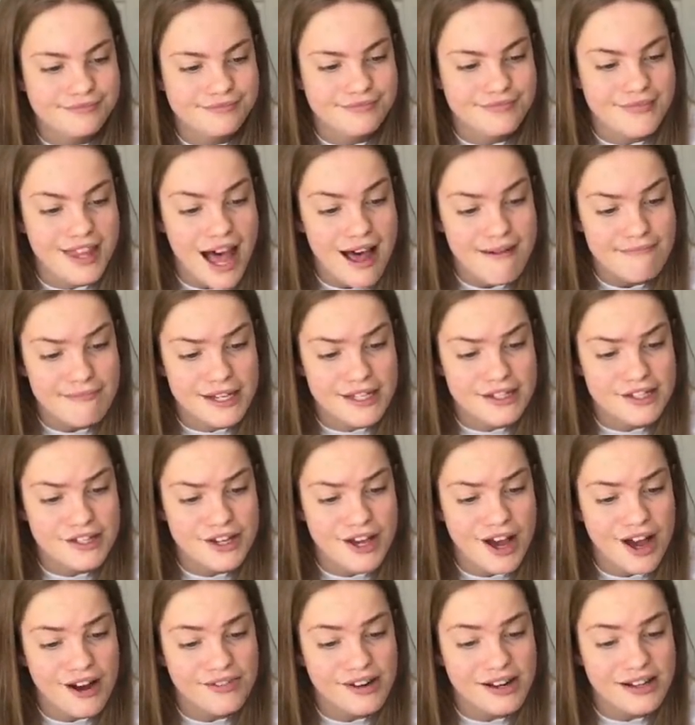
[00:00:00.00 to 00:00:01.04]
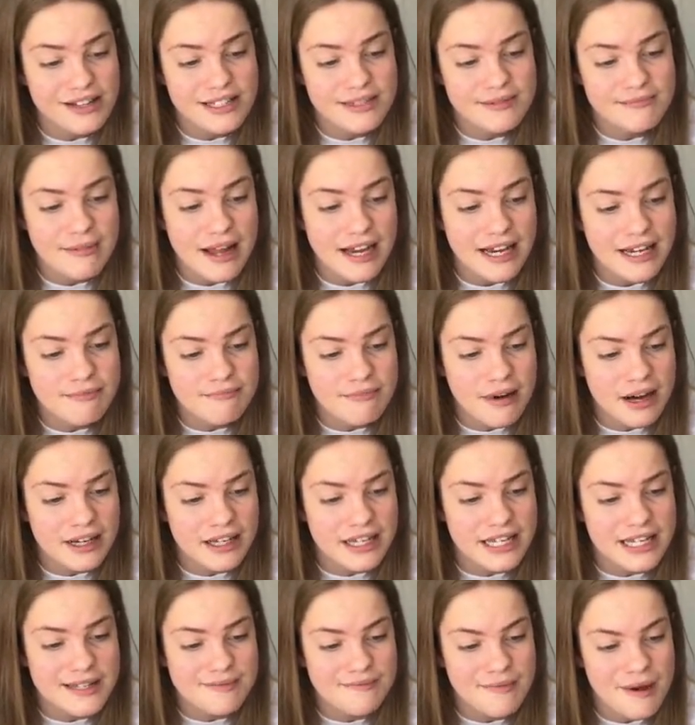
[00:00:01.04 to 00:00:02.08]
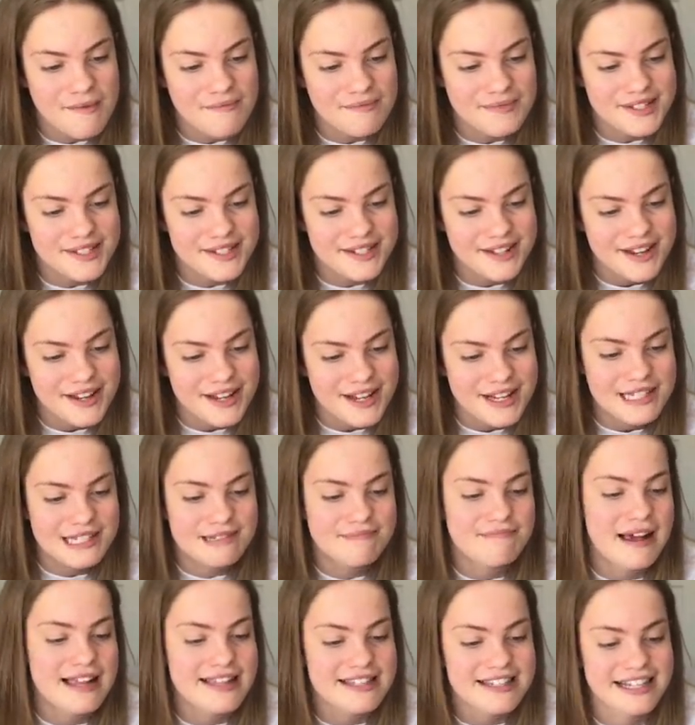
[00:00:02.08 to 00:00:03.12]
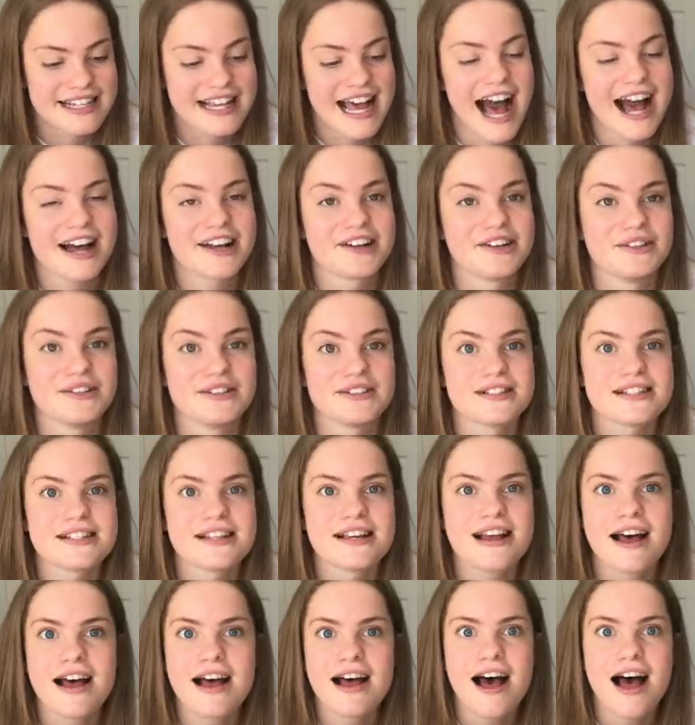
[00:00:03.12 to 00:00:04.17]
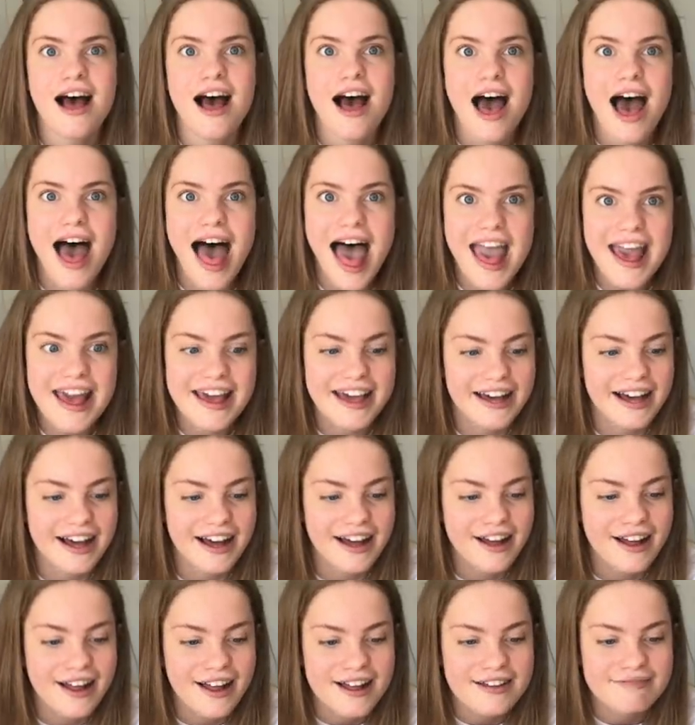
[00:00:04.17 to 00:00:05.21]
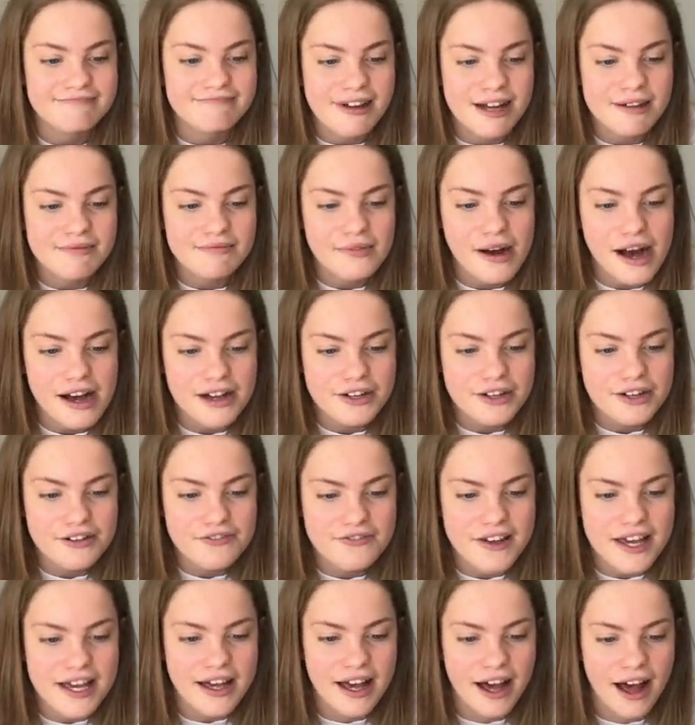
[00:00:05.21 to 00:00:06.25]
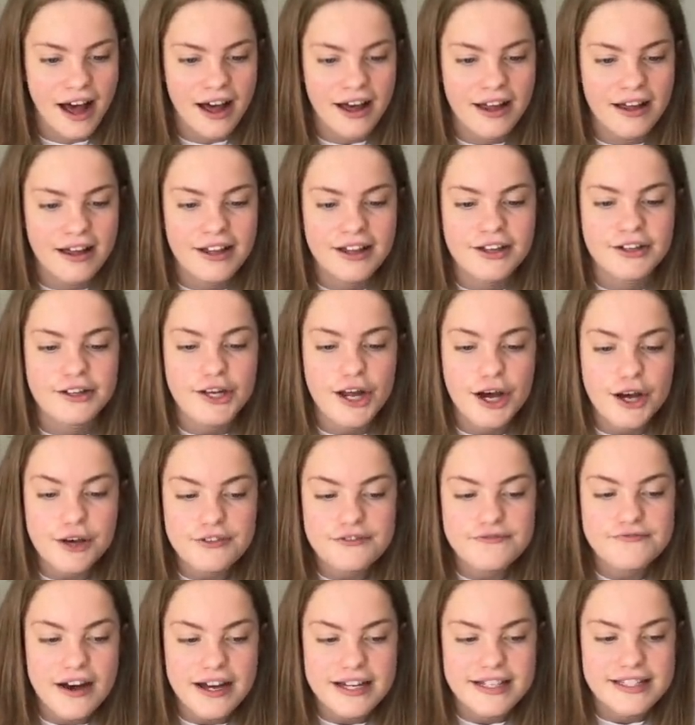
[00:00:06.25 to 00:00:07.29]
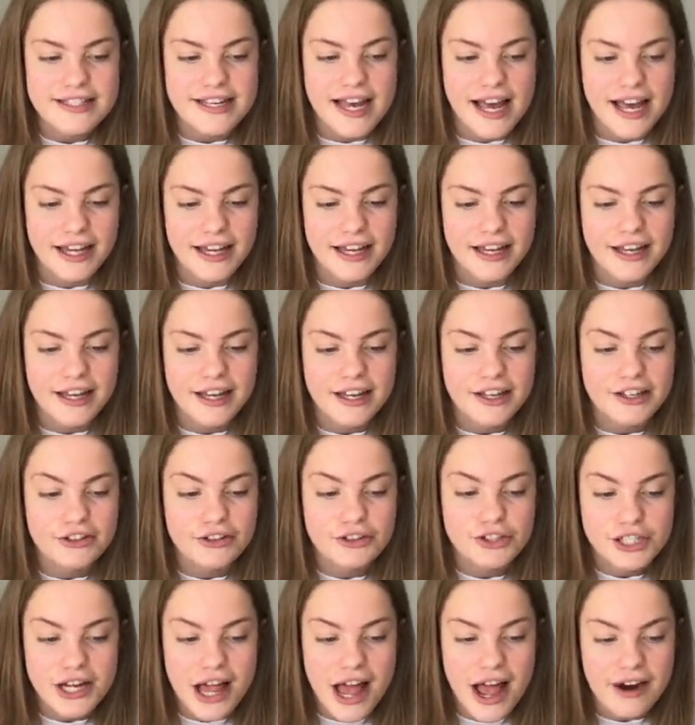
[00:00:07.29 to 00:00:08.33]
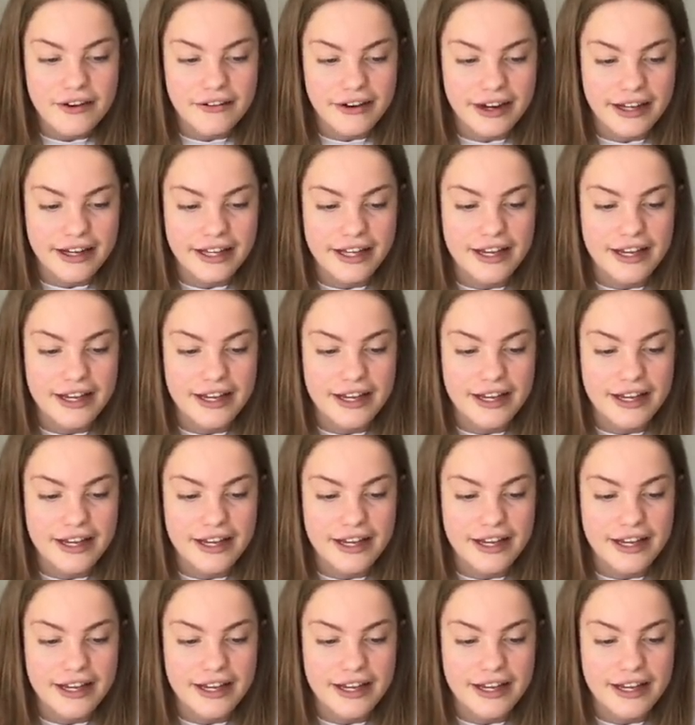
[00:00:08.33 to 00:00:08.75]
"That means you go around smelling monkeys' bums," Spencer cackled. "Hey!" Mum waggled a finger. "No fighting. You're sharing, and